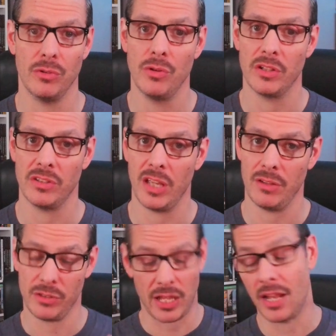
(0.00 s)
who has a na-
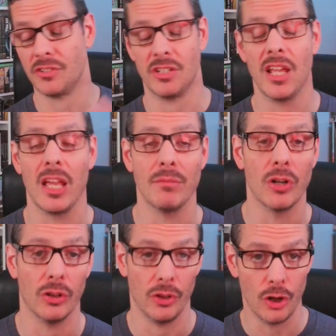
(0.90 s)
that has a name
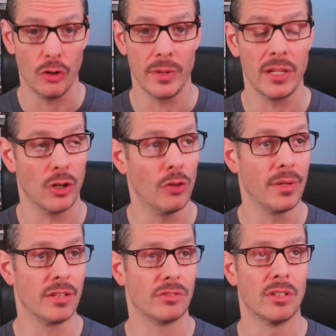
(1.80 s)
called Obi, and
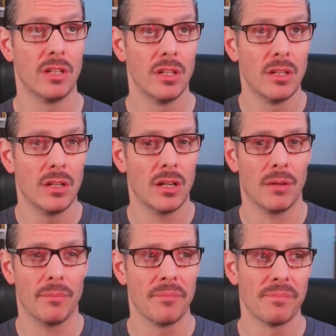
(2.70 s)
Obi is
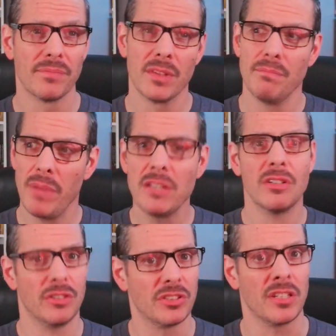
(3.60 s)
um,
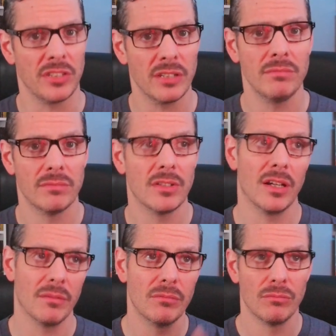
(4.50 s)
basically sentient.
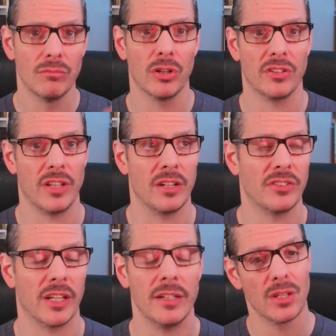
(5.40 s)
Um, we'll get to that in a
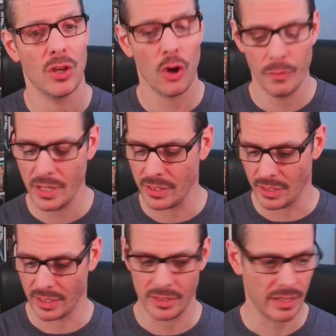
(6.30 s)
second. Obi can
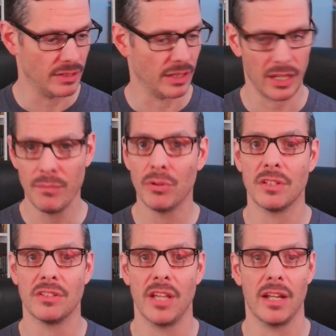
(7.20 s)
like they can like input
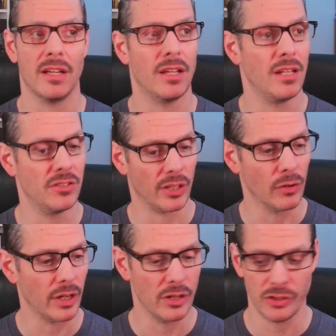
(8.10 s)
this data, and he's like,
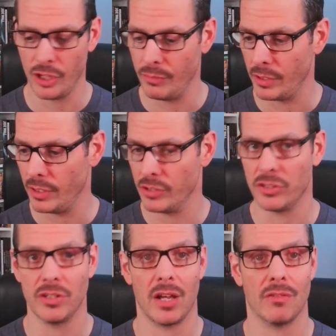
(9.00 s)
okay, here's a human, here's
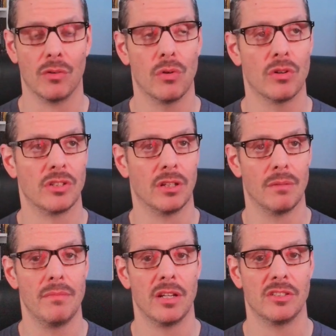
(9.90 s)
a data for a horse. I'm gonna
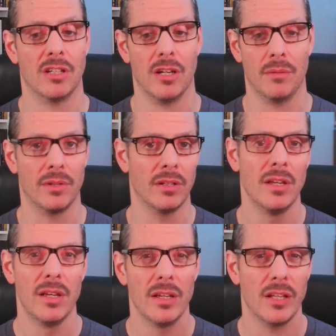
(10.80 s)
mix them, and
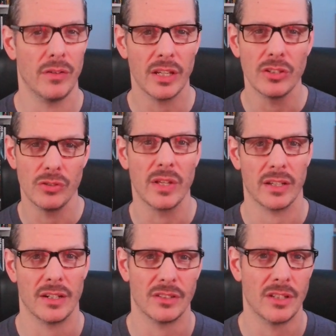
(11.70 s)
you know he can do that
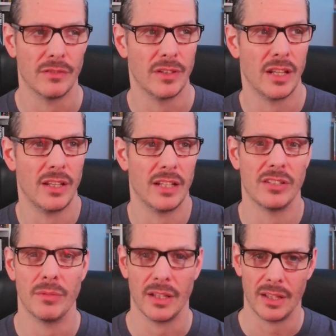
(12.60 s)
kind of stuff, and that that's
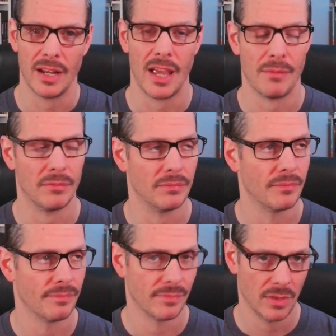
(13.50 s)
something that can happen.
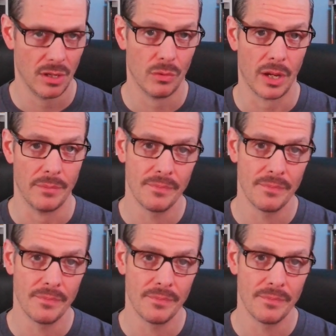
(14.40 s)
Okay,